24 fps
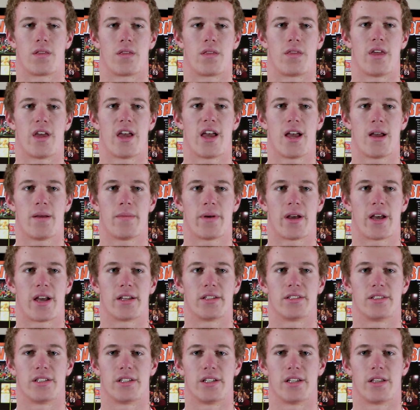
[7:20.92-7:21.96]
Them,
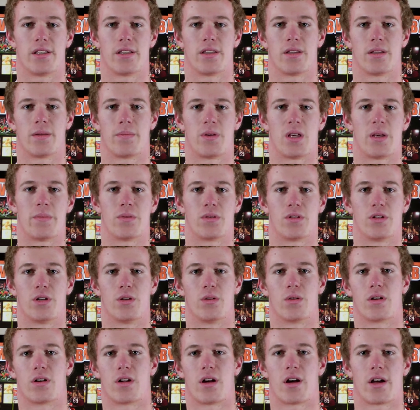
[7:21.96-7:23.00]
as in the people
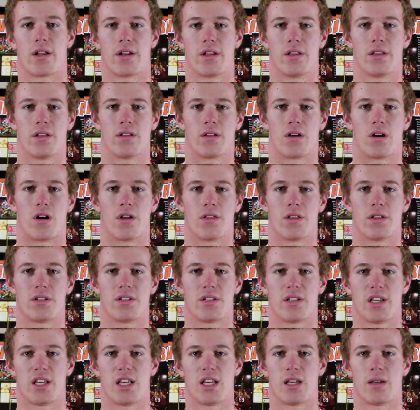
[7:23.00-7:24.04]
who are not on the
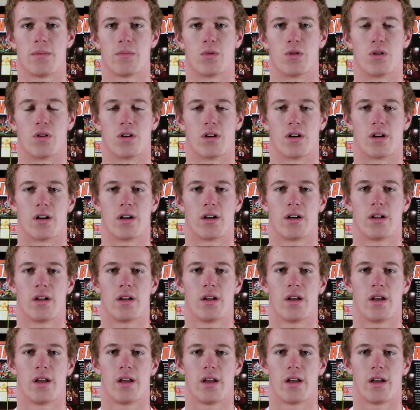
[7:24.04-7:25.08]
team or
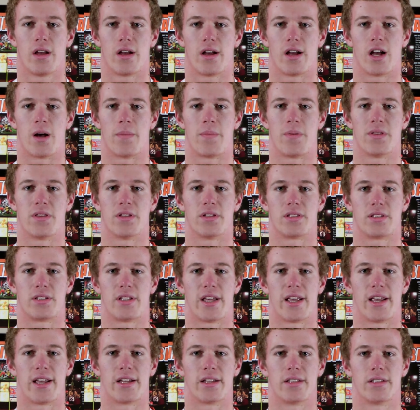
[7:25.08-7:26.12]
up in the
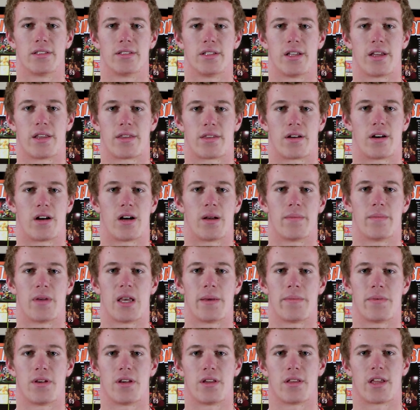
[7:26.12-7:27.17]
stands, they thought
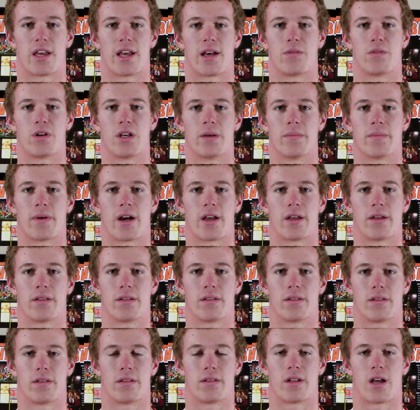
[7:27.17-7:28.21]
maybe that we might
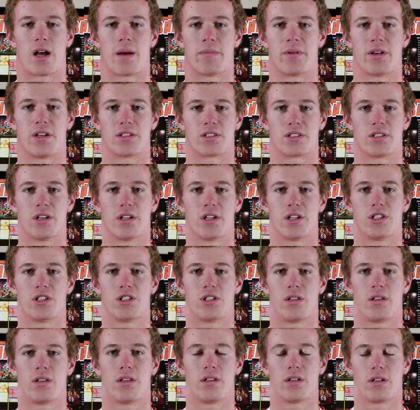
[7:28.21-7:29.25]
not be as
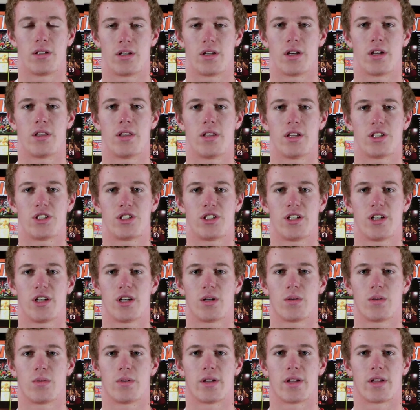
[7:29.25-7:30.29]
good this
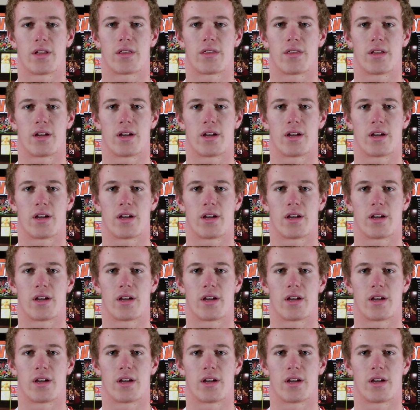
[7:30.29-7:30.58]
year with